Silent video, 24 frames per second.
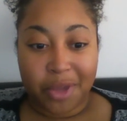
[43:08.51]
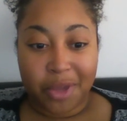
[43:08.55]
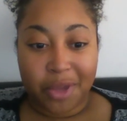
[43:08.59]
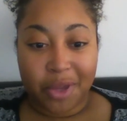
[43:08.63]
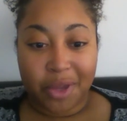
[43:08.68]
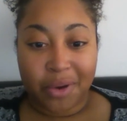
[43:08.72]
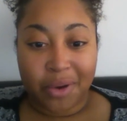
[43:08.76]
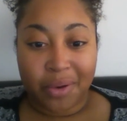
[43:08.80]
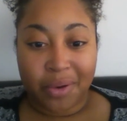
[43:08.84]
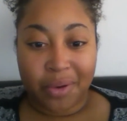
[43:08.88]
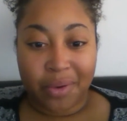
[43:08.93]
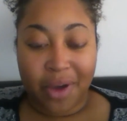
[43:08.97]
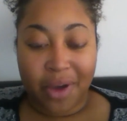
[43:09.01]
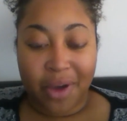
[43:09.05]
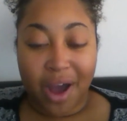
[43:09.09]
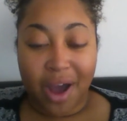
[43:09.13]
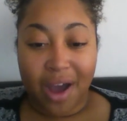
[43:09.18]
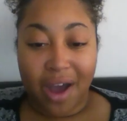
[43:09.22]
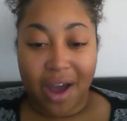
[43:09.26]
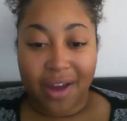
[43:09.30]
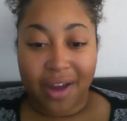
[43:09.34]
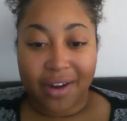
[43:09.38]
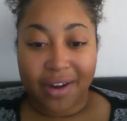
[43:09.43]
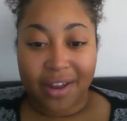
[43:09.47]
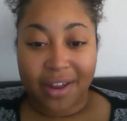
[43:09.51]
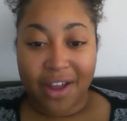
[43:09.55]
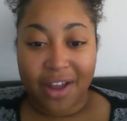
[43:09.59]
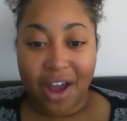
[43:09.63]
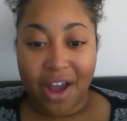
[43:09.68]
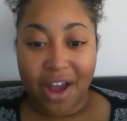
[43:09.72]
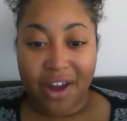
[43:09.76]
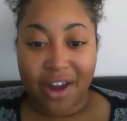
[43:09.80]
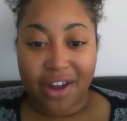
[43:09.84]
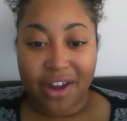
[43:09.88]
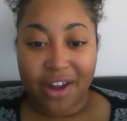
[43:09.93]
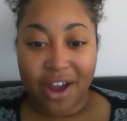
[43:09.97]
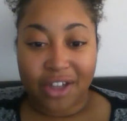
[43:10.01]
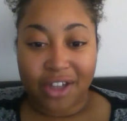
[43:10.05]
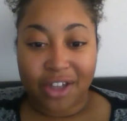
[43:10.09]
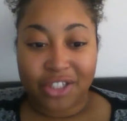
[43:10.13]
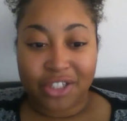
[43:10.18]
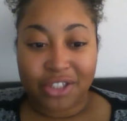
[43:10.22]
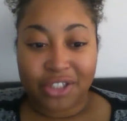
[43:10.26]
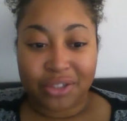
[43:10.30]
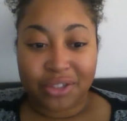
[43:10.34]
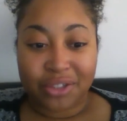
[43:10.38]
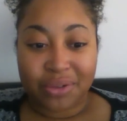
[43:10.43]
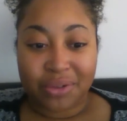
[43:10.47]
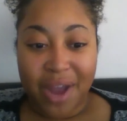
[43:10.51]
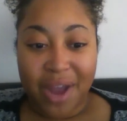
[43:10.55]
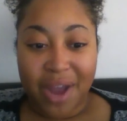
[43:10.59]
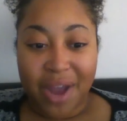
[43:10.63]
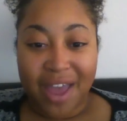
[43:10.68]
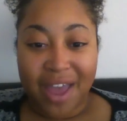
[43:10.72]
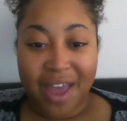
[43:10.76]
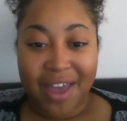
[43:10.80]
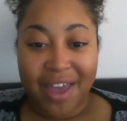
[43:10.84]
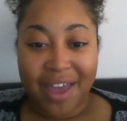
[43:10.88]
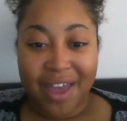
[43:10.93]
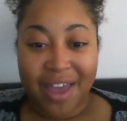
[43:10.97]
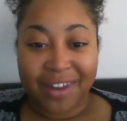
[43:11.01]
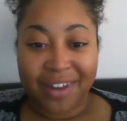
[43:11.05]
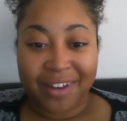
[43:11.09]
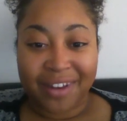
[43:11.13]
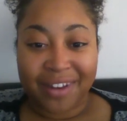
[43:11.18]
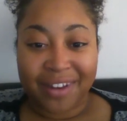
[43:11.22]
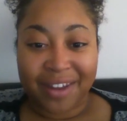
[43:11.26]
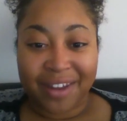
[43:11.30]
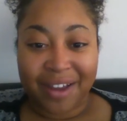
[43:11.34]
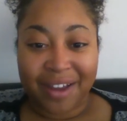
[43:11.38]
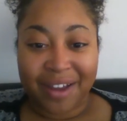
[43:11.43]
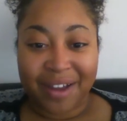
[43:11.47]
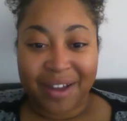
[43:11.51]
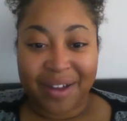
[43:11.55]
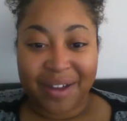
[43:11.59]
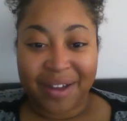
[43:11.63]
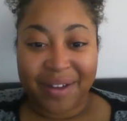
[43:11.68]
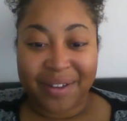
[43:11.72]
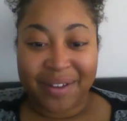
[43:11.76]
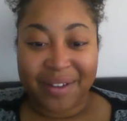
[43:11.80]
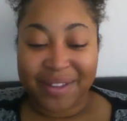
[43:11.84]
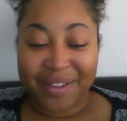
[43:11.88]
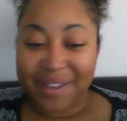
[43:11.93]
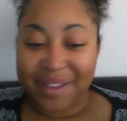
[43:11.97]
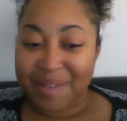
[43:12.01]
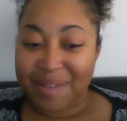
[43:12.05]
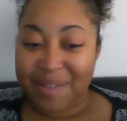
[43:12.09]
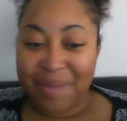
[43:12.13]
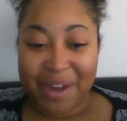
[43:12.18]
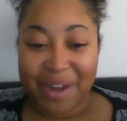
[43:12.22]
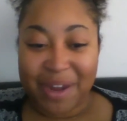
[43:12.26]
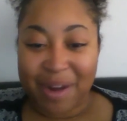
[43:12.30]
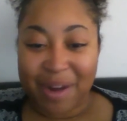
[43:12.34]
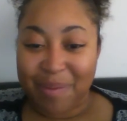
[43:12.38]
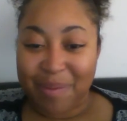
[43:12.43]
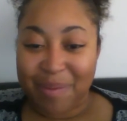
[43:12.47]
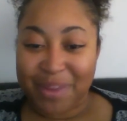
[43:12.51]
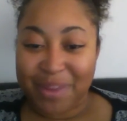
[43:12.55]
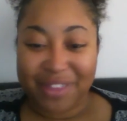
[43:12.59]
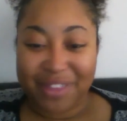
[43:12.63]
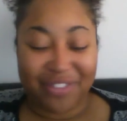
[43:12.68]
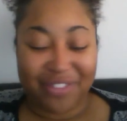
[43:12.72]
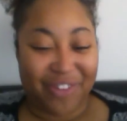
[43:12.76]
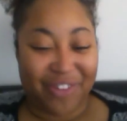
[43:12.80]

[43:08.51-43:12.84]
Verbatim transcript: you know god god got you and uh, it, it, may not be the